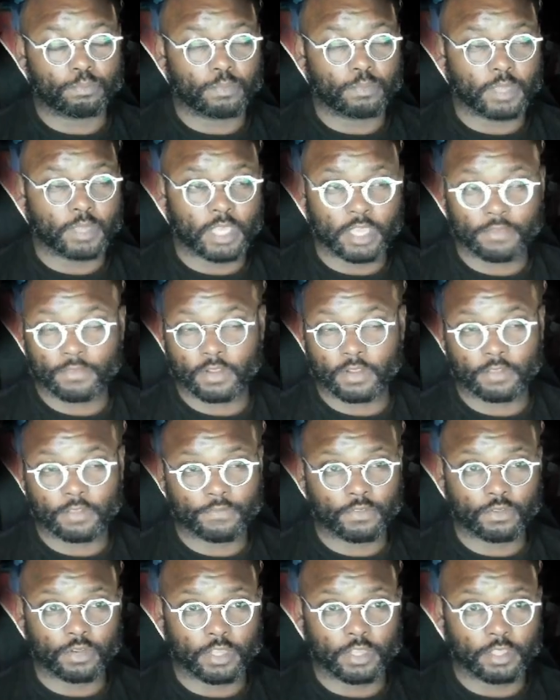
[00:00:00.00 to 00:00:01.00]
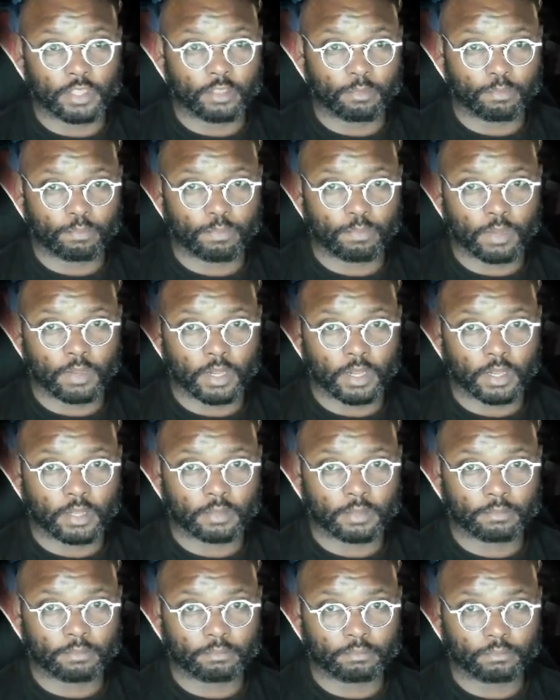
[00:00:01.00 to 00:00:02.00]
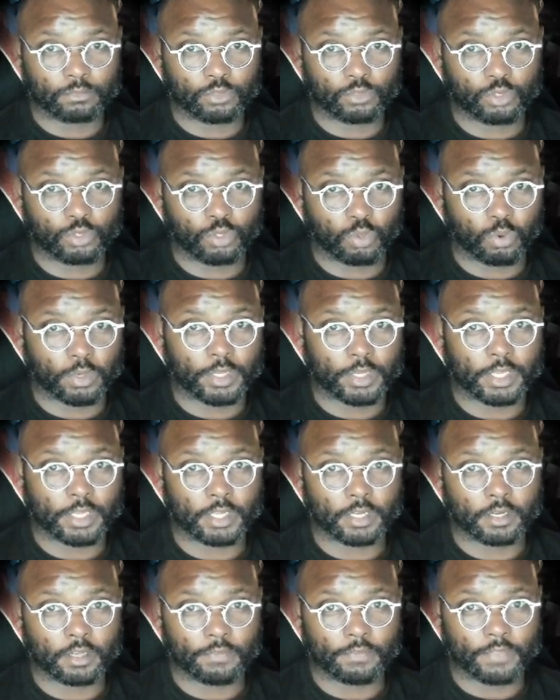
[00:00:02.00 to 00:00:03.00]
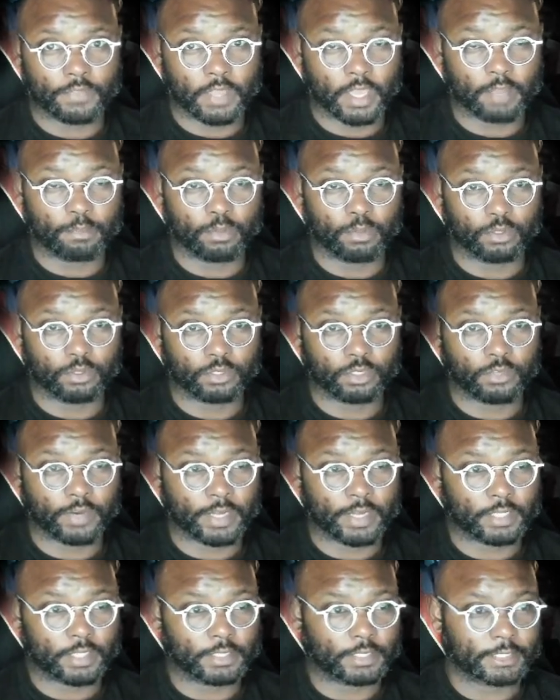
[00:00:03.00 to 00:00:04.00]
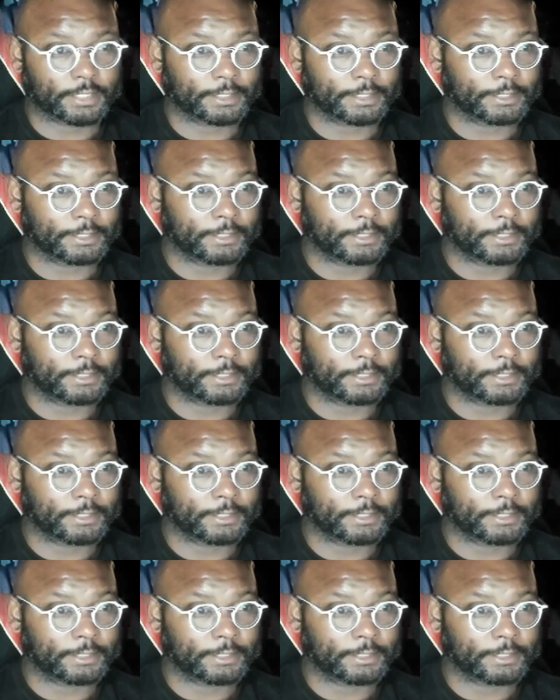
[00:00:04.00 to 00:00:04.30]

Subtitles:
Even if you did the working of the head bolts correctly.